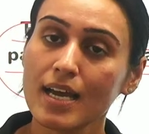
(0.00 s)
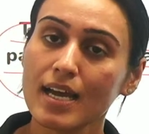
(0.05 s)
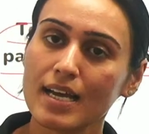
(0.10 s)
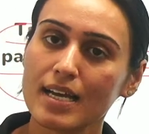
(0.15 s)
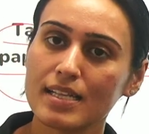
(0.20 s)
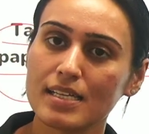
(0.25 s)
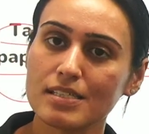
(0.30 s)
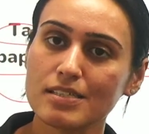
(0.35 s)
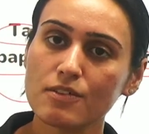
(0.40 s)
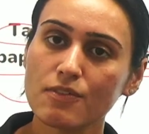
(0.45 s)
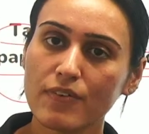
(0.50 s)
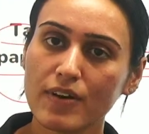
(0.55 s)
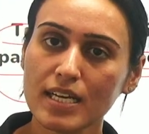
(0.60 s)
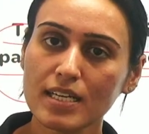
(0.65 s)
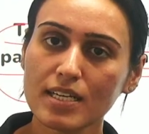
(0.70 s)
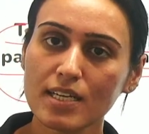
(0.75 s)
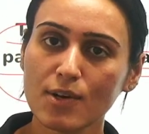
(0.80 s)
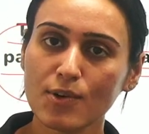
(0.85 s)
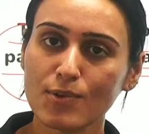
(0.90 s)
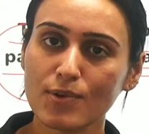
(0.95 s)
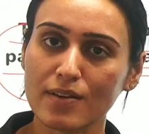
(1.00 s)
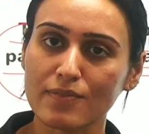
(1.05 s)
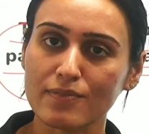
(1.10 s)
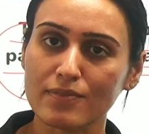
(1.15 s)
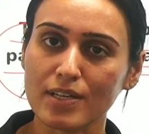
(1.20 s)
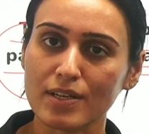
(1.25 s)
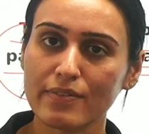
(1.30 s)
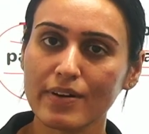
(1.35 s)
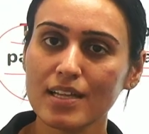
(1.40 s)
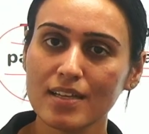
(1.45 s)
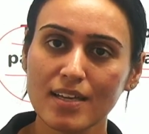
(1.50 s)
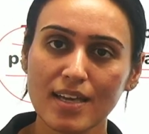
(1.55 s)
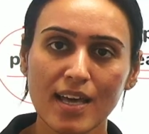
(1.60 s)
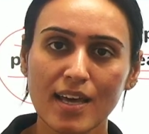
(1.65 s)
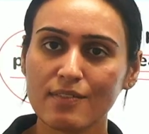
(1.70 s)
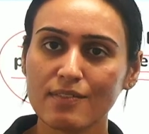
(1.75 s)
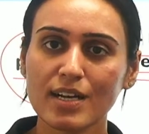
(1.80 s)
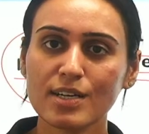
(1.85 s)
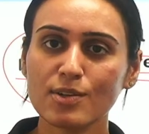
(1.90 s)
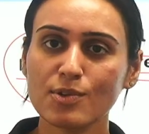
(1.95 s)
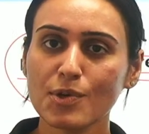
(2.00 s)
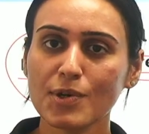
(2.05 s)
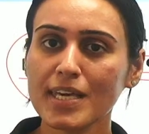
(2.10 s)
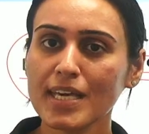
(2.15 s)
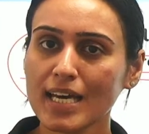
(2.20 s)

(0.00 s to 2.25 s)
Let's find out, everyone. We are doing an